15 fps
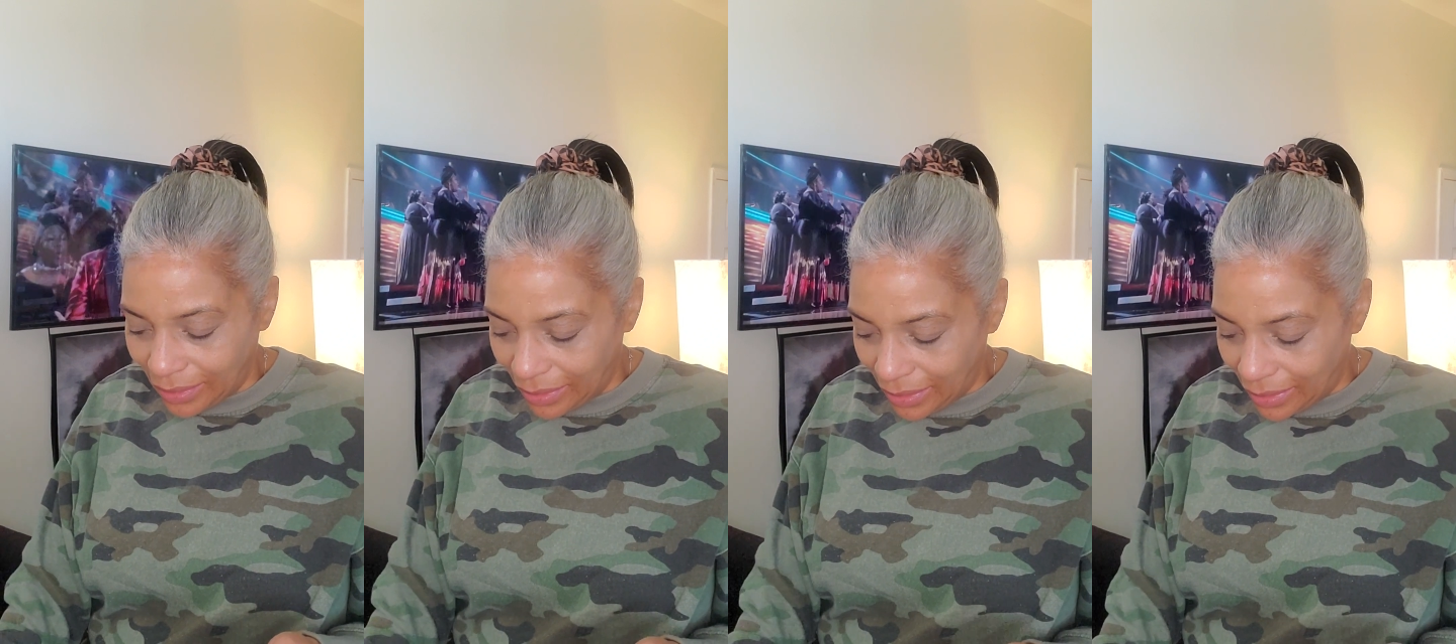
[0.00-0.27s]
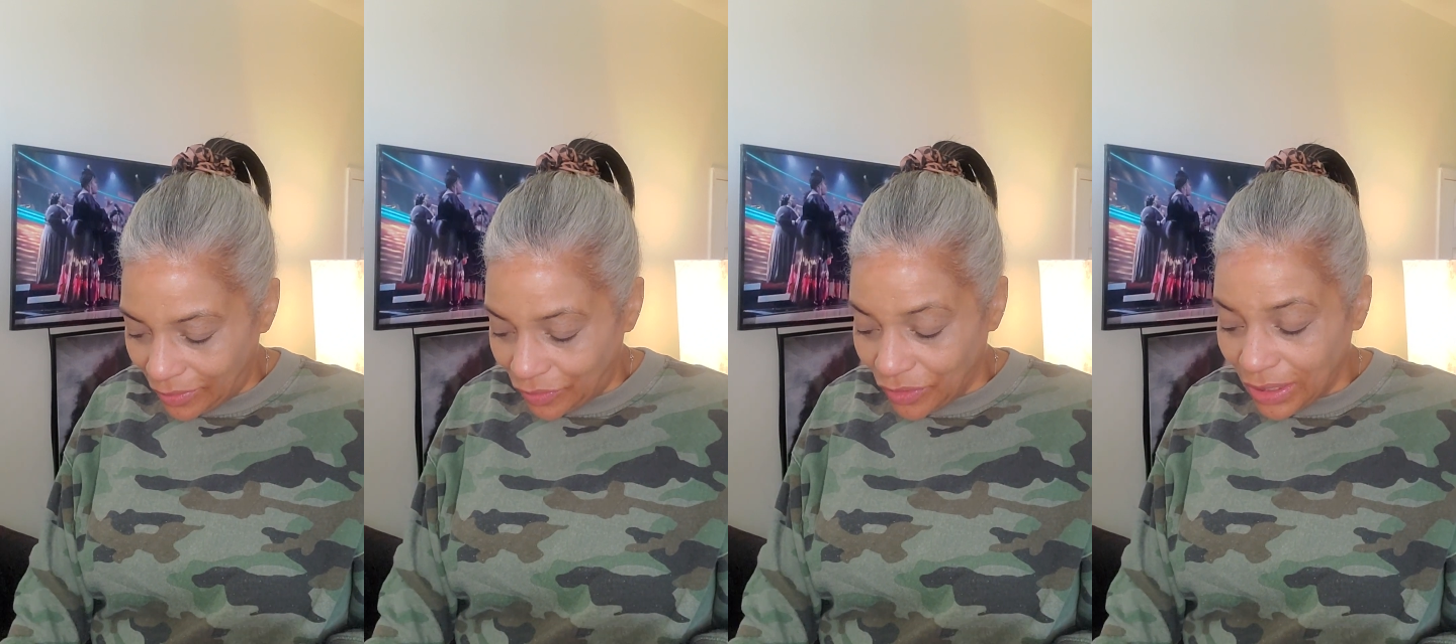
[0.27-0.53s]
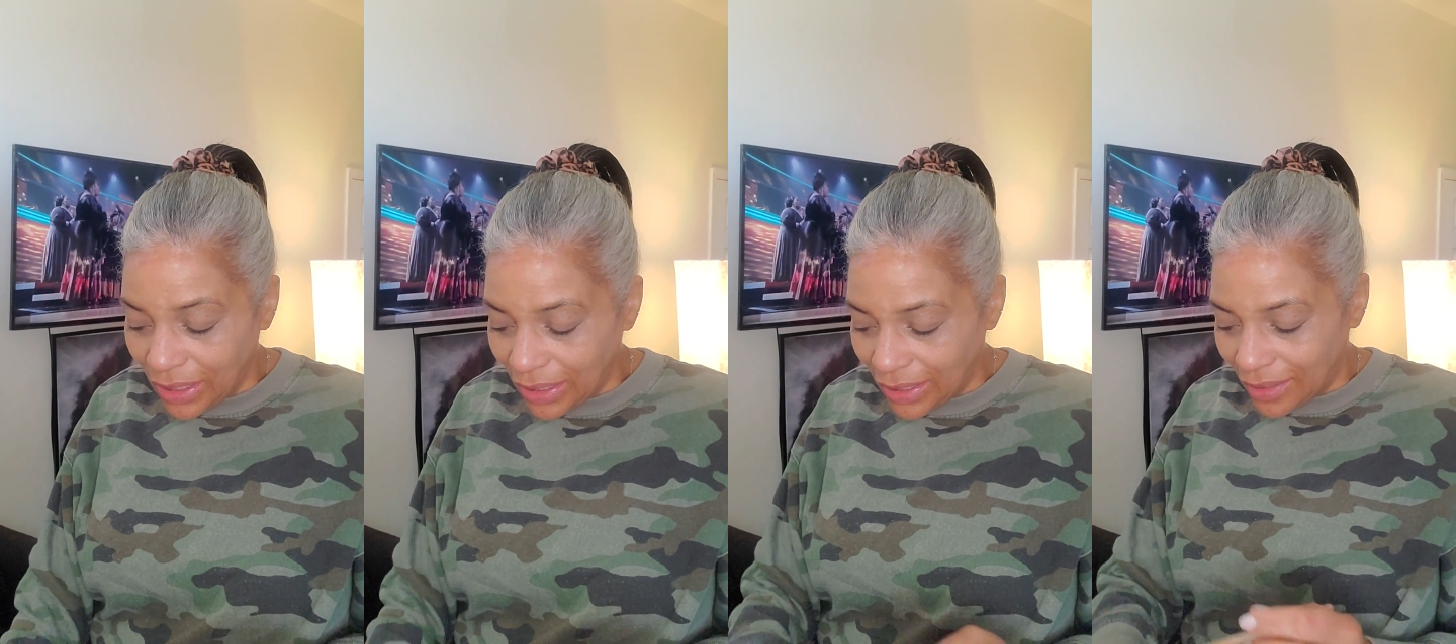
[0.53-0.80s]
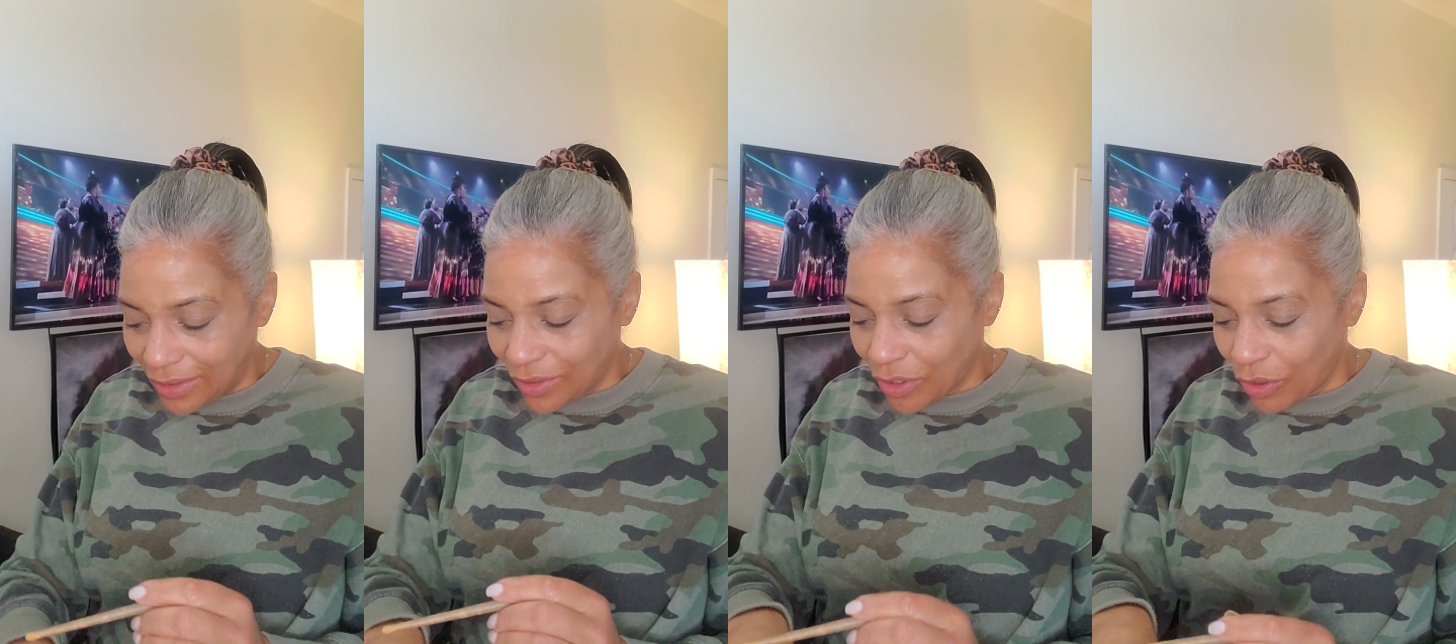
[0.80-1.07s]
is
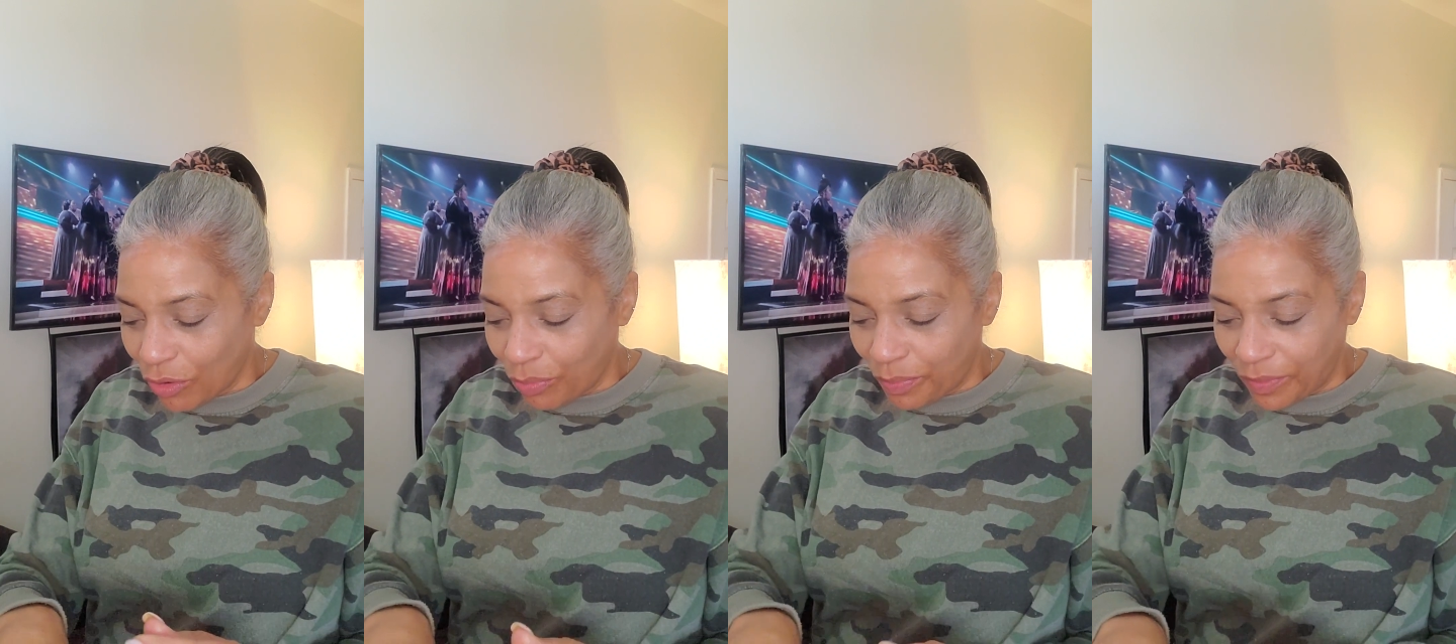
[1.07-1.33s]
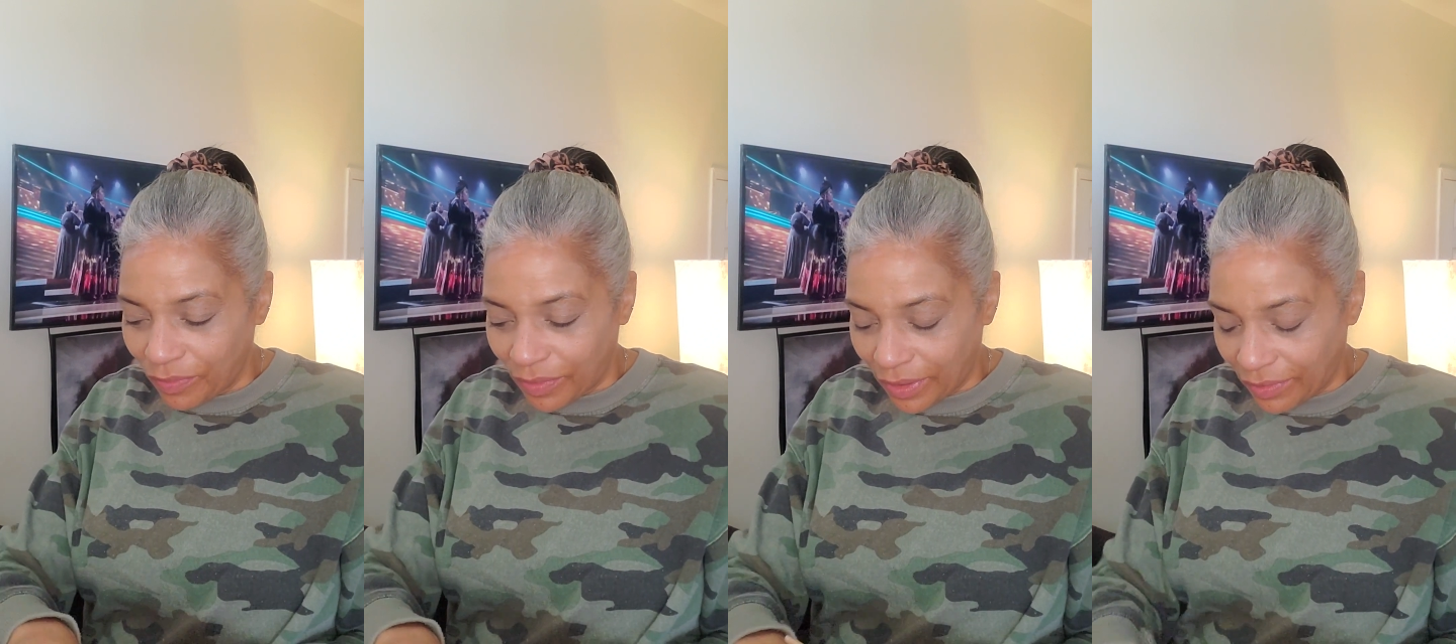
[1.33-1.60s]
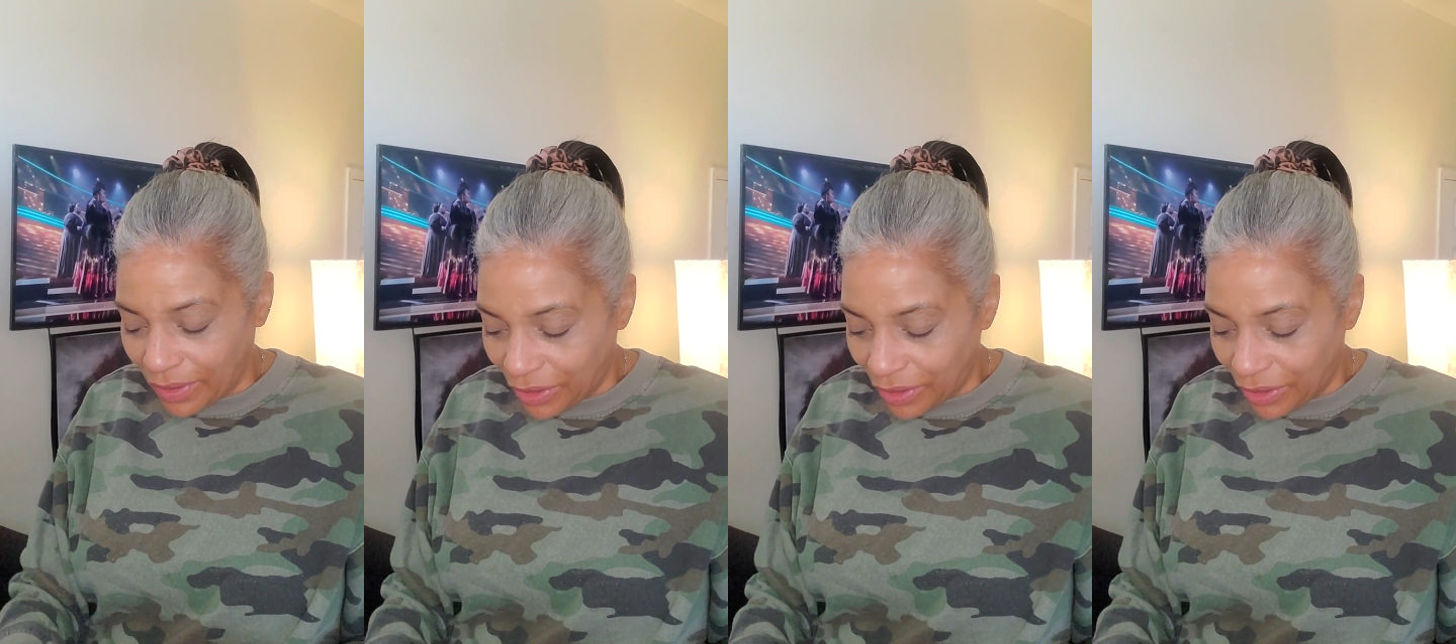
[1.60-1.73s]
needed to open very